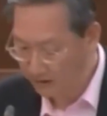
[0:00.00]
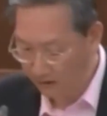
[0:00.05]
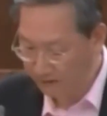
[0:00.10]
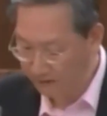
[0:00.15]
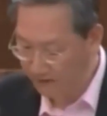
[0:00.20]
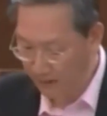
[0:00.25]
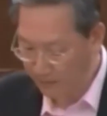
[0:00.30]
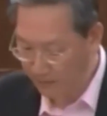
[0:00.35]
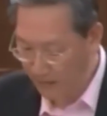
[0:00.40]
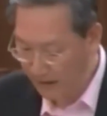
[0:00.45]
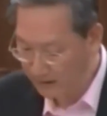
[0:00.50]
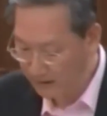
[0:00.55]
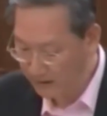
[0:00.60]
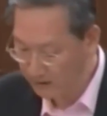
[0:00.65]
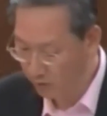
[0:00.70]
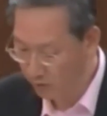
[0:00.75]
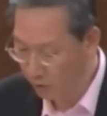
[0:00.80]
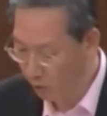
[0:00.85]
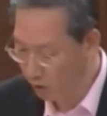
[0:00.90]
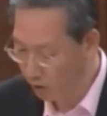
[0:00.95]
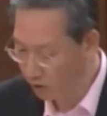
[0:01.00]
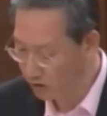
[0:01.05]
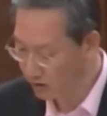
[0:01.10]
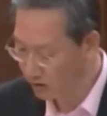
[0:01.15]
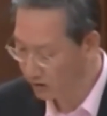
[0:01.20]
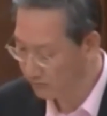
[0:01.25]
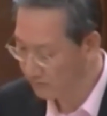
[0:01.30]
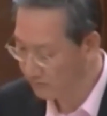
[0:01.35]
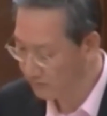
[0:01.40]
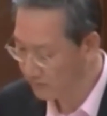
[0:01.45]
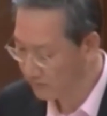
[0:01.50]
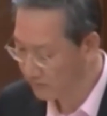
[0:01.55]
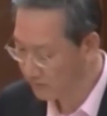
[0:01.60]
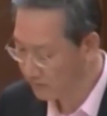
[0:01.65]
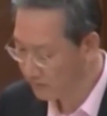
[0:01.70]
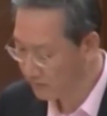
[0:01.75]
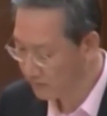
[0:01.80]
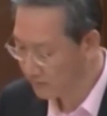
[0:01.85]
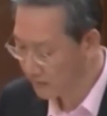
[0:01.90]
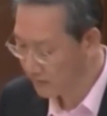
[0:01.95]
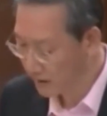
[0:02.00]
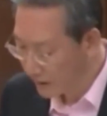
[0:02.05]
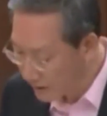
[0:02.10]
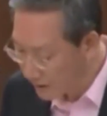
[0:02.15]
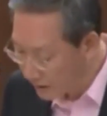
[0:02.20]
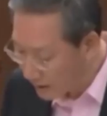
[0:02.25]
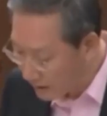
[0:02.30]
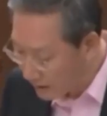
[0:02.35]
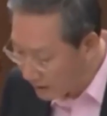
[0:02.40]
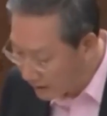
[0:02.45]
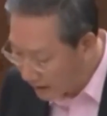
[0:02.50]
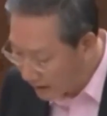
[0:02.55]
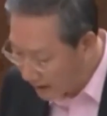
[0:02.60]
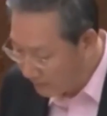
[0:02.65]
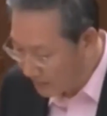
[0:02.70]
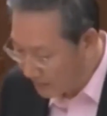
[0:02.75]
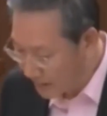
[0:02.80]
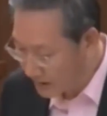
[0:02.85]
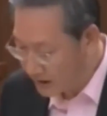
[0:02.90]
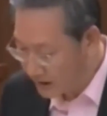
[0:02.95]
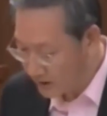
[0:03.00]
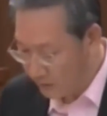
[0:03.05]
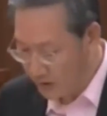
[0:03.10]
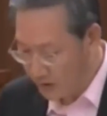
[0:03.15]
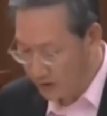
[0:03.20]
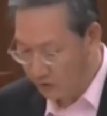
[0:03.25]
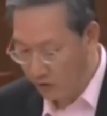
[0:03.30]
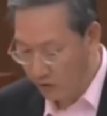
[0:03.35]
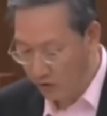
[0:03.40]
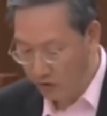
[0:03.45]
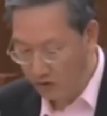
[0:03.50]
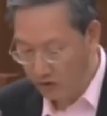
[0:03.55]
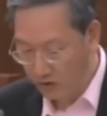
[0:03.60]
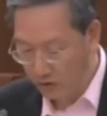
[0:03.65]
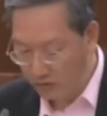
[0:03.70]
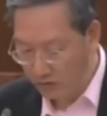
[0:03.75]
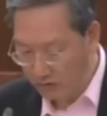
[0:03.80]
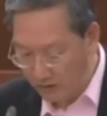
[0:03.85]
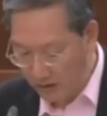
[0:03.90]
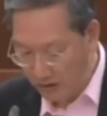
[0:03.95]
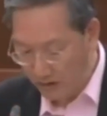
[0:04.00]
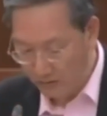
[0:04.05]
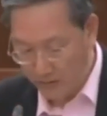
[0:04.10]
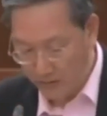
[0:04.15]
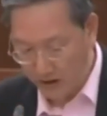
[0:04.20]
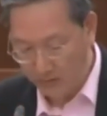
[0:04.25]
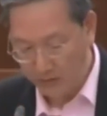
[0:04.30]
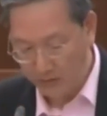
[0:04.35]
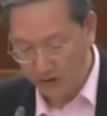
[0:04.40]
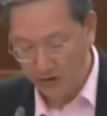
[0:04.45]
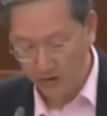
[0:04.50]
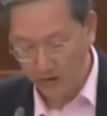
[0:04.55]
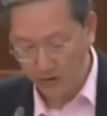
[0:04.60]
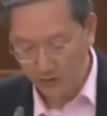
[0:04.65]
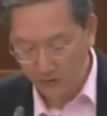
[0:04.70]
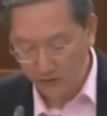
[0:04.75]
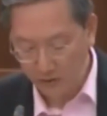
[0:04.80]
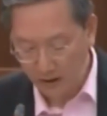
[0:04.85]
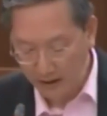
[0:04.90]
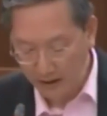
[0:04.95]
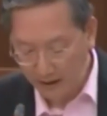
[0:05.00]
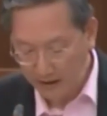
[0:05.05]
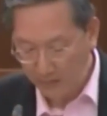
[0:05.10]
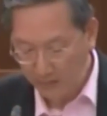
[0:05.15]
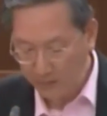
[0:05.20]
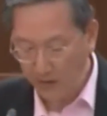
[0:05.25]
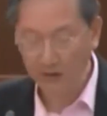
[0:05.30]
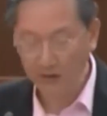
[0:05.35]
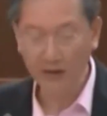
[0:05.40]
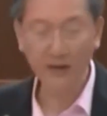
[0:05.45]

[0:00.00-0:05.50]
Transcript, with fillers: of their places of worship. And participants will also be able to uh, learn about